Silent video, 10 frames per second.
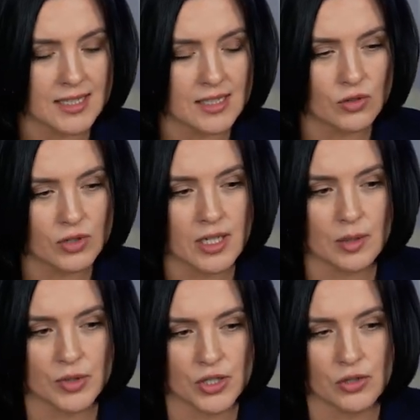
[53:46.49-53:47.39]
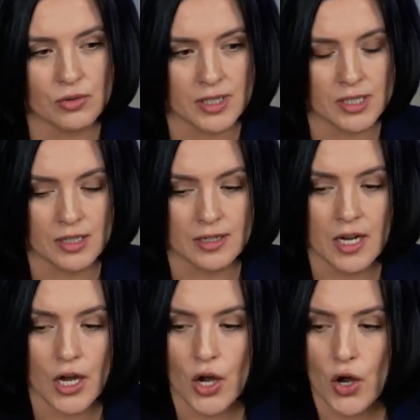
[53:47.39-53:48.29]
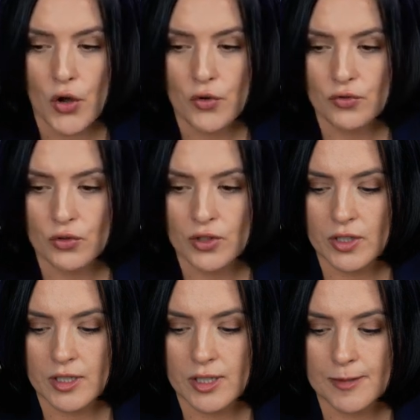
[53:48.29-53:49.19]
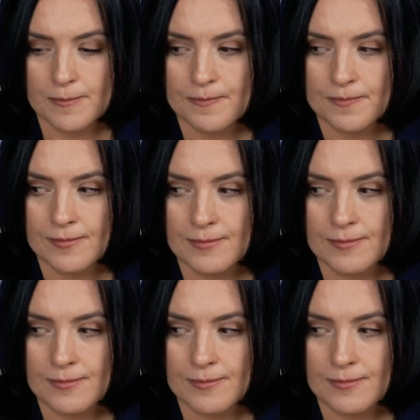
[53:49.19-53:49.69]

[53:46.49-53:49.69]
this unique opportunity for the